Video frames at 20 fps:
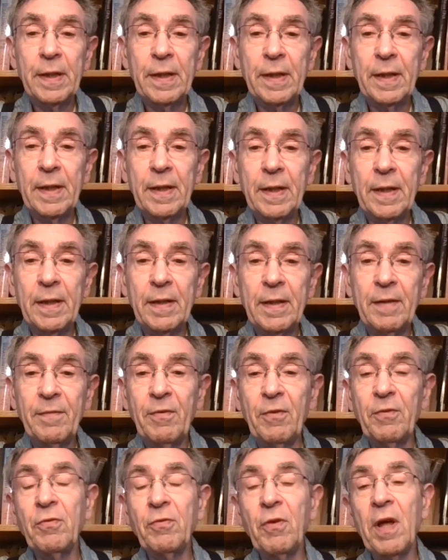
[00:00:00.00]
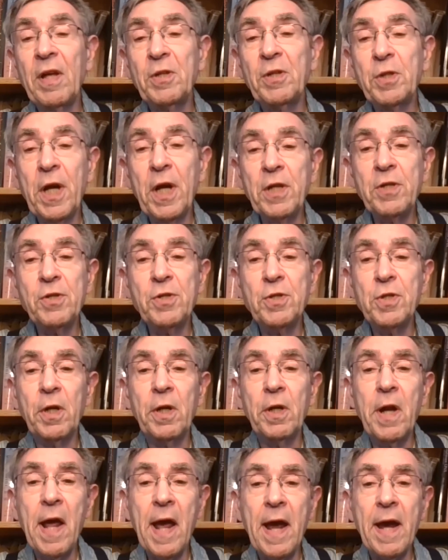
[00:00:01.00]
First of all, it changes
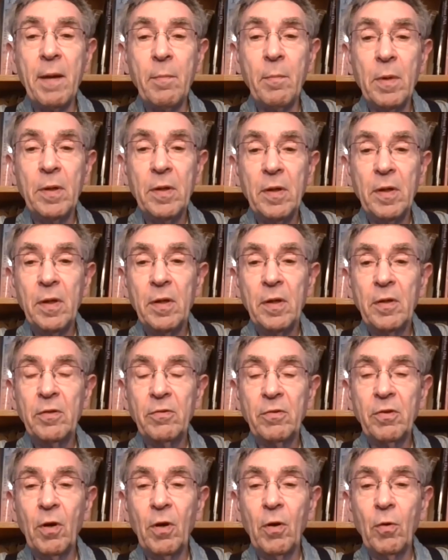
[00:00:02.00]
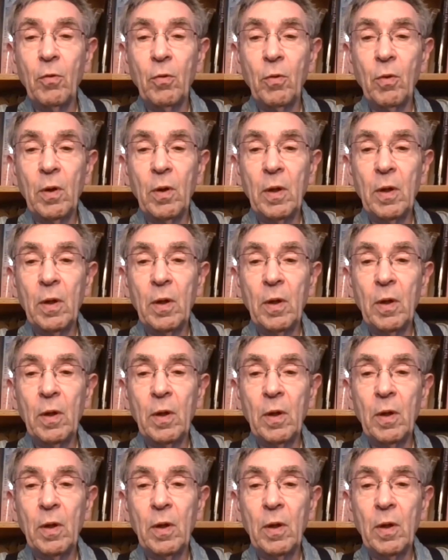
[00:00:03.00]
your name. So